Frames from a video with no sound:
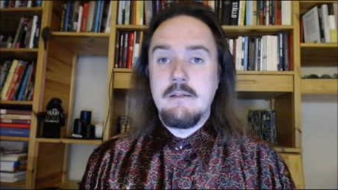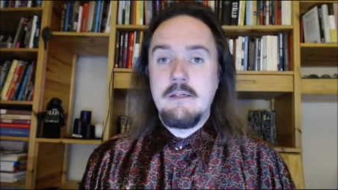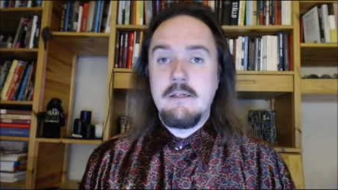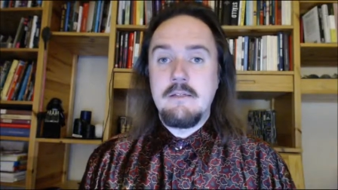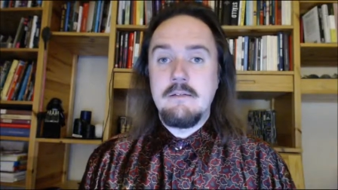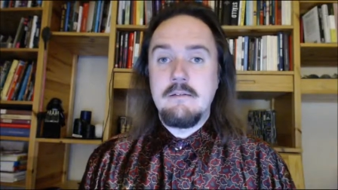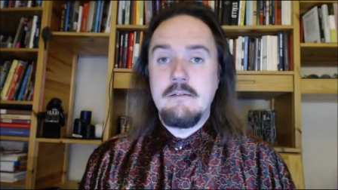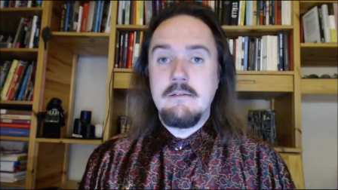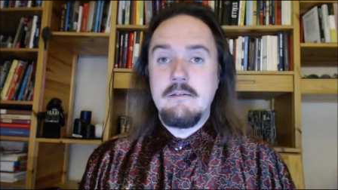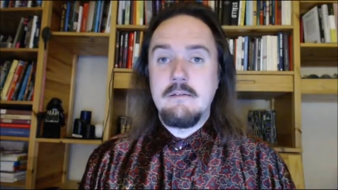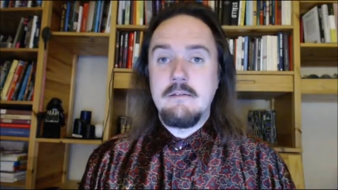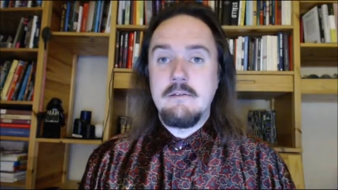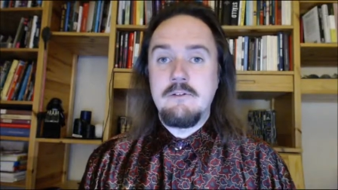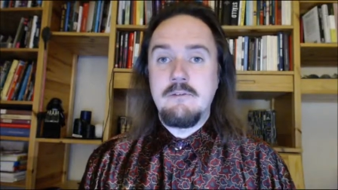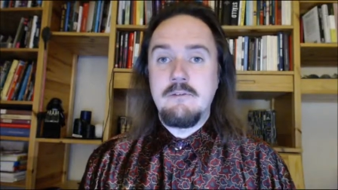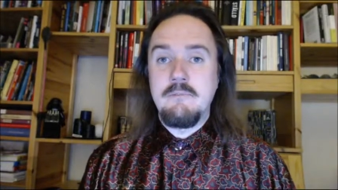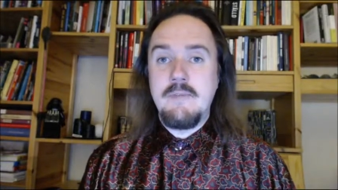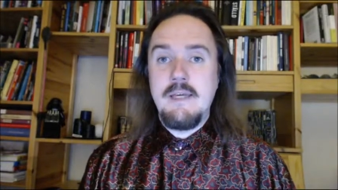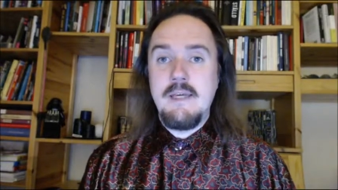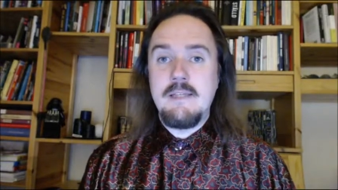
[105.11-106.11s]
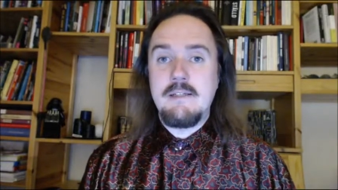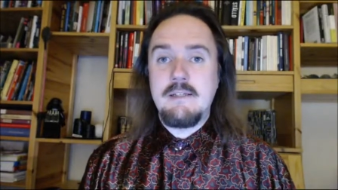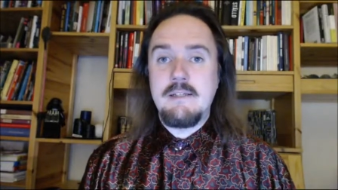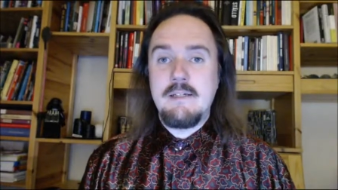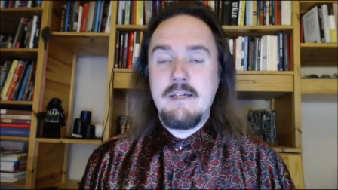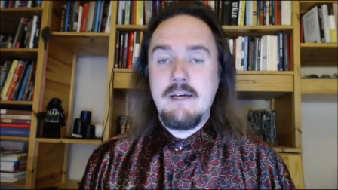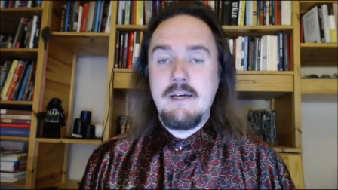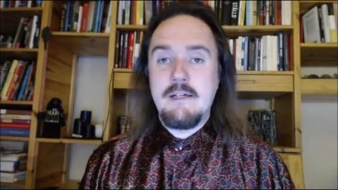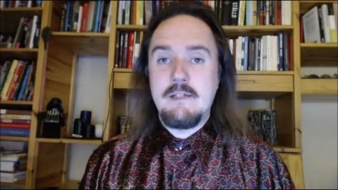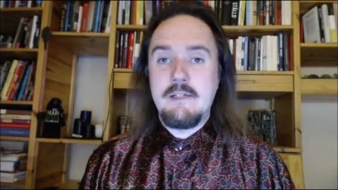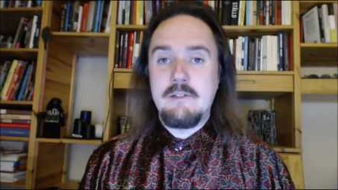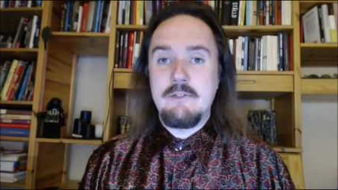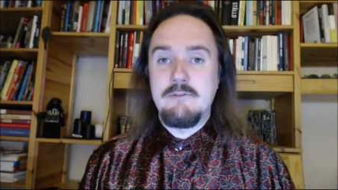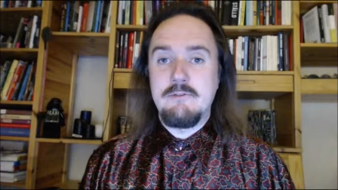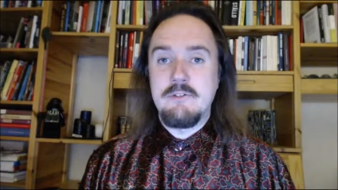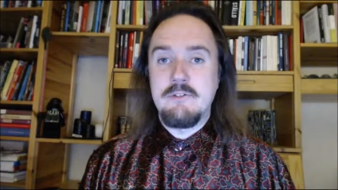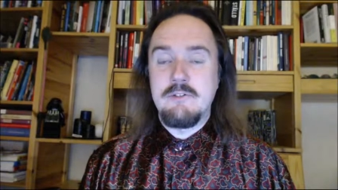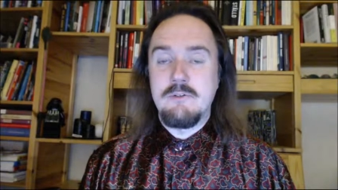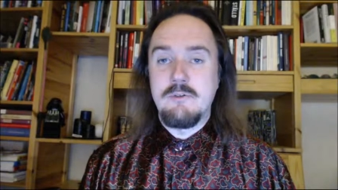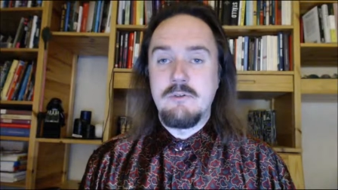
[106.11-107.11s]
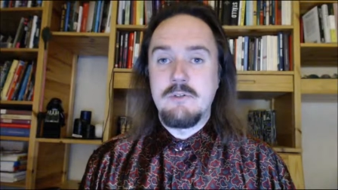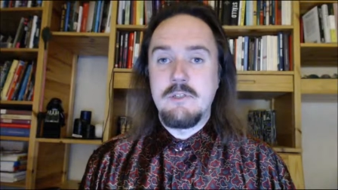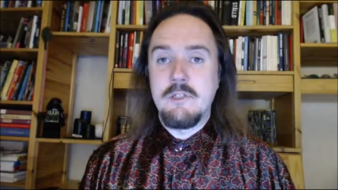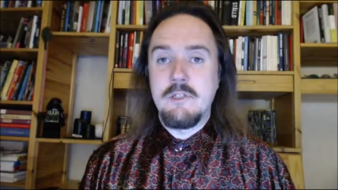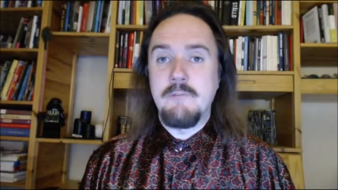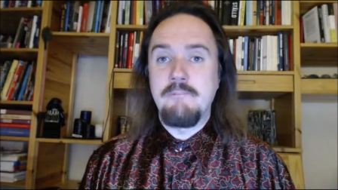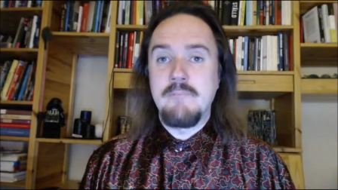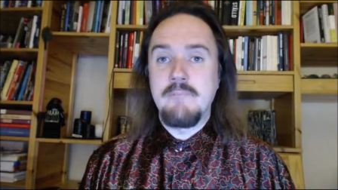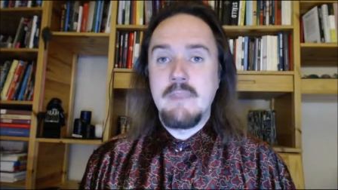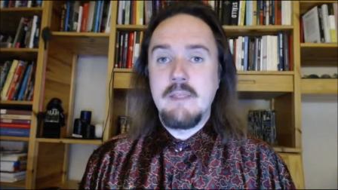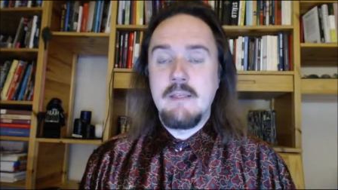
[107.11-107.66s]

and the main character of the story